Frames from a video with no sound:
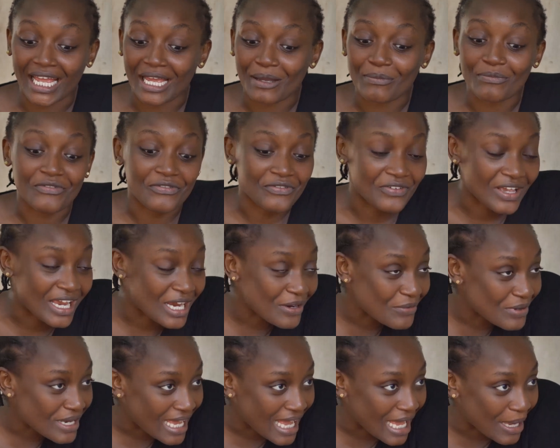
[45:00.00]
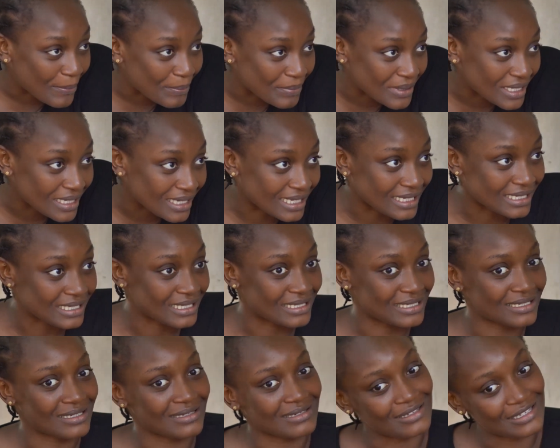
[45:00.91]
I am very happy that
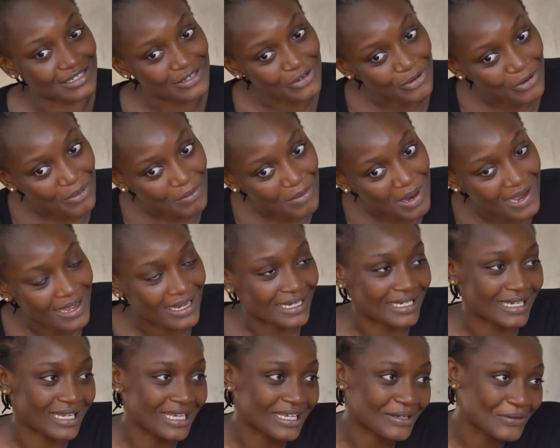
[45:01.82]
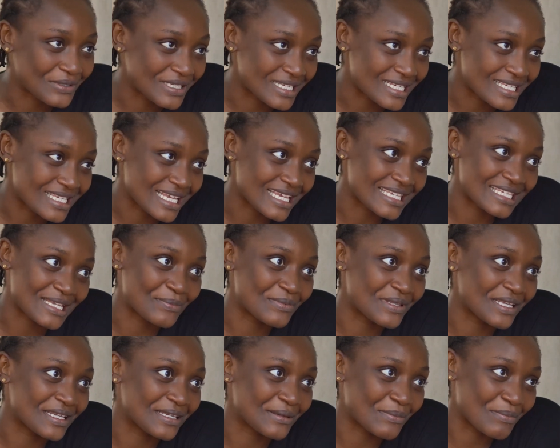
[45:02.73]
Diokba and the elders
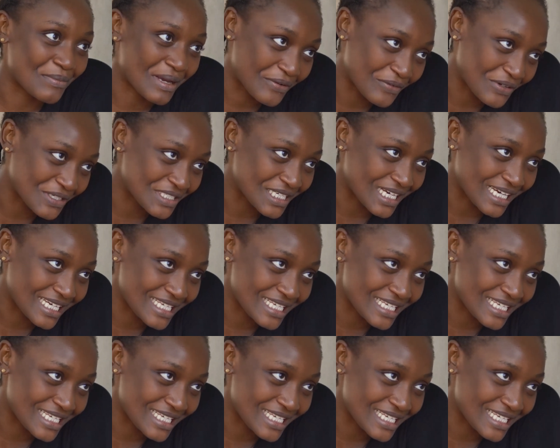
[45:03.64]
accepted the marriage